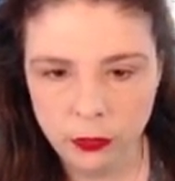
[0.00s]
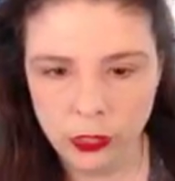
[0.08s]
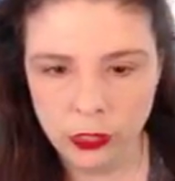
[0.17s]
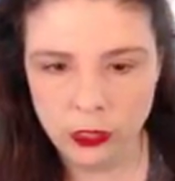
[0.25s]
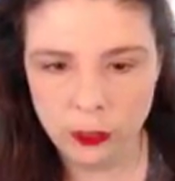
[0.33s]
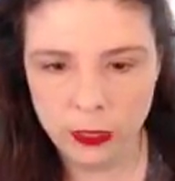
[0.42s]

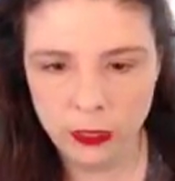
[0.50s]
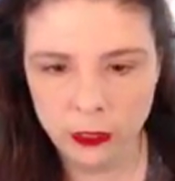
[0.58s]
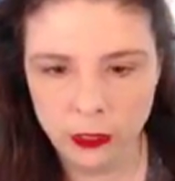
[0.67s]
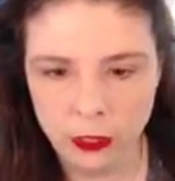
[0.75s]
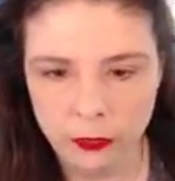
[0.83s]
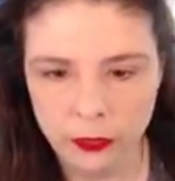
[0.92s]
In the middle
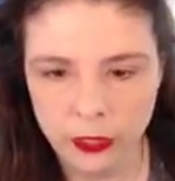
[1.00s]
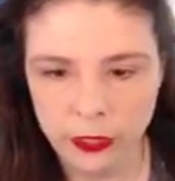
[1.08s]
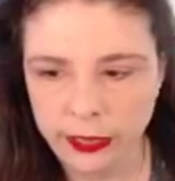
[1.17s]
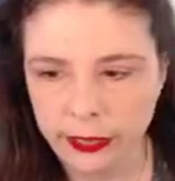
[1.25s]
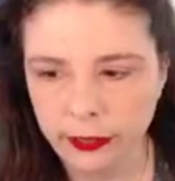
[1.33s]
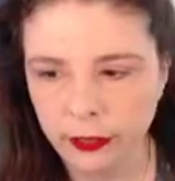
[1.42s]
of
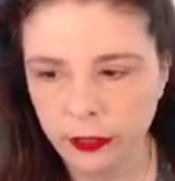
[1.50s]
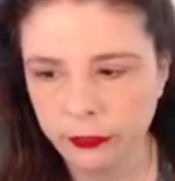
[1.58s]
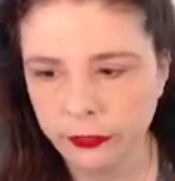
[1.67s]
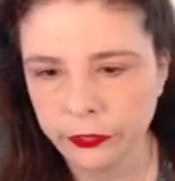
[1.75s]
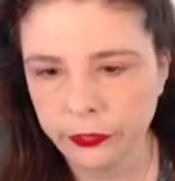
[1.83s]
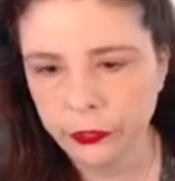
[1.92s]
an
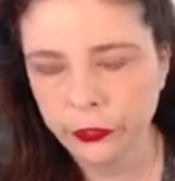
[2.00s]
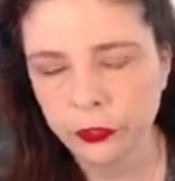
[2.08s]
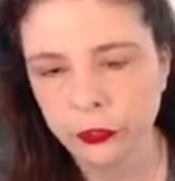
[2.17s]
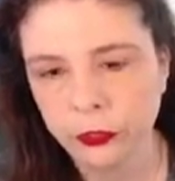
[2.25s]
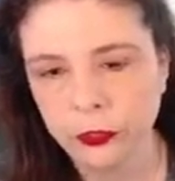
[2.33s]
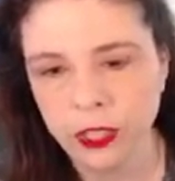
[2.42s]
of a
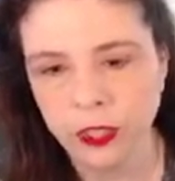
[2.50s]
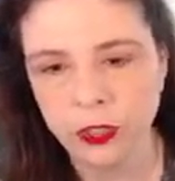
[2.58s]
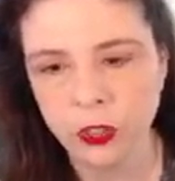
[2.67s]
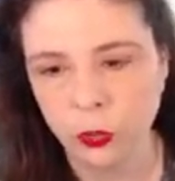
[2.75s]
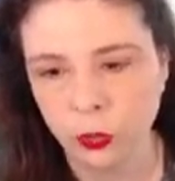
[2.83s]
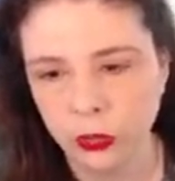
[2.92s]
dust
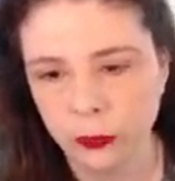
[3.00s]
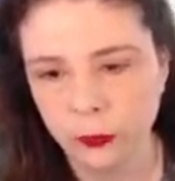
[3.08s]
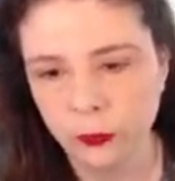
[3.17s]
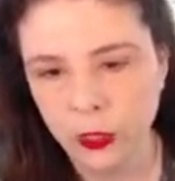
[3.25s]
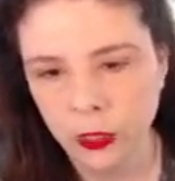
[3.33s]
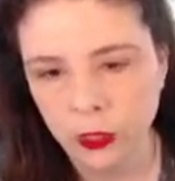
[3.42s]
storm.
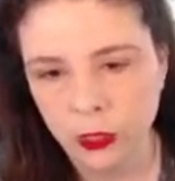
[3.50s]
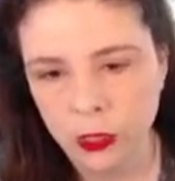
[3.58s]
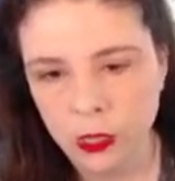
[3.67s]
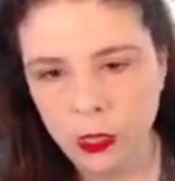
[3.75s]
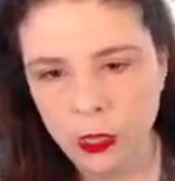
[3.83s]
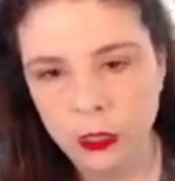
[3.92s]

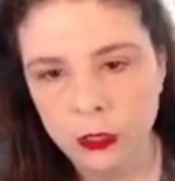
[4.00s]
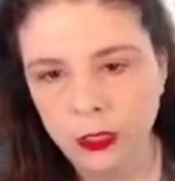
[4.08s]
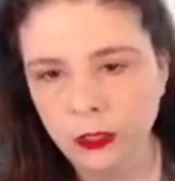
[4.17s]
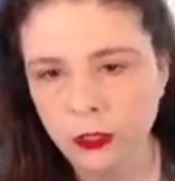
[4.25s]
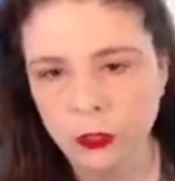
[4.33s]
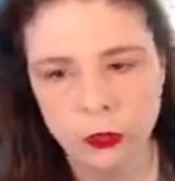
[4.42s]

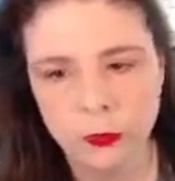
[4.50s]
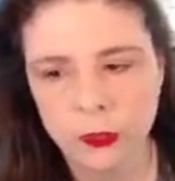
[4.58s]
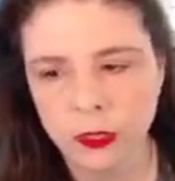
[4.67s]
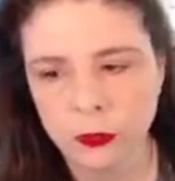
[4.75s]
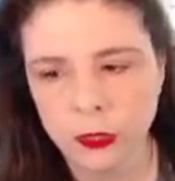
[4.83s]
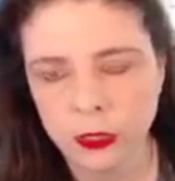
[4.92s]
Dust storms
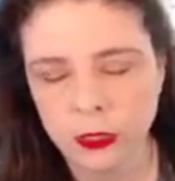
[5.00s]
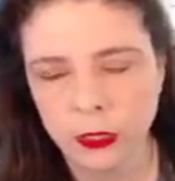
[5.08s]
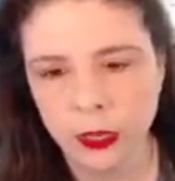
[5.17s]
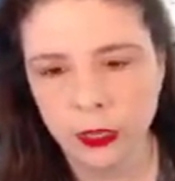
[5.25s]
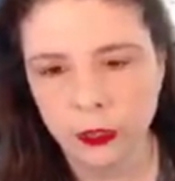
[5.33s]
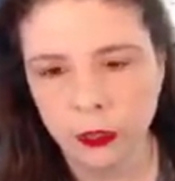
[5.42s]
are really
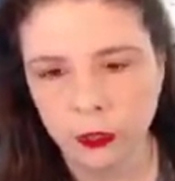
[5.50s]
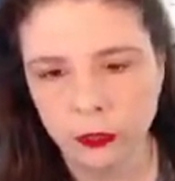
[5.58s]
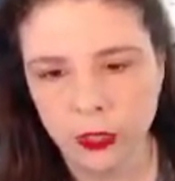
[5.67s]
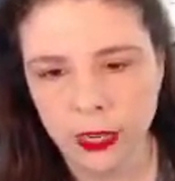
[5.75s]
not good for